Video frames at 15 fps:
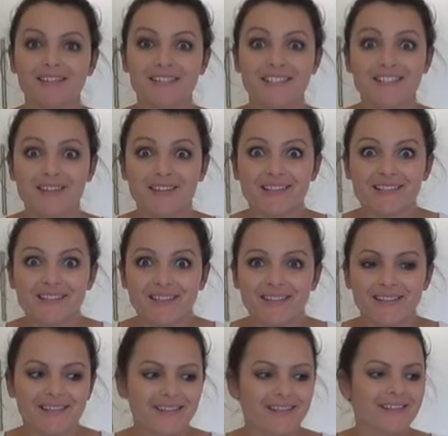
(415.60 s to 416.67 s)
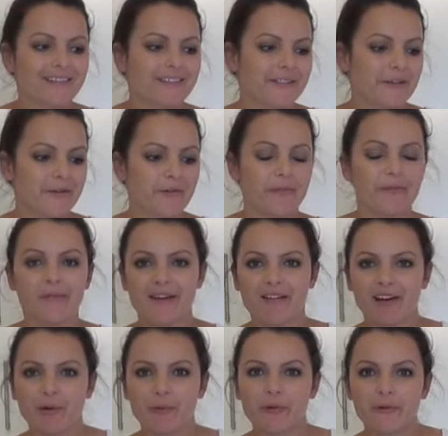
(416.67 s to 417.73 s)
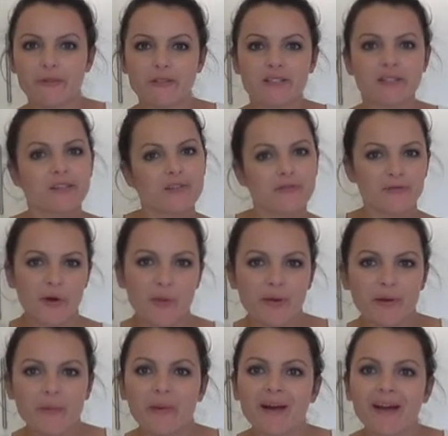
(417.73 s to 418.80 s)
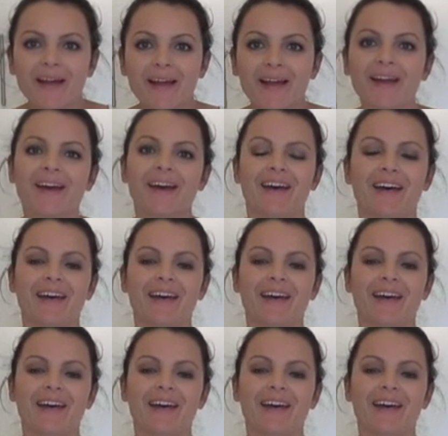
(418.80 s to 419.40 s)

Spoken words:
Disaster! So there I was, filming away,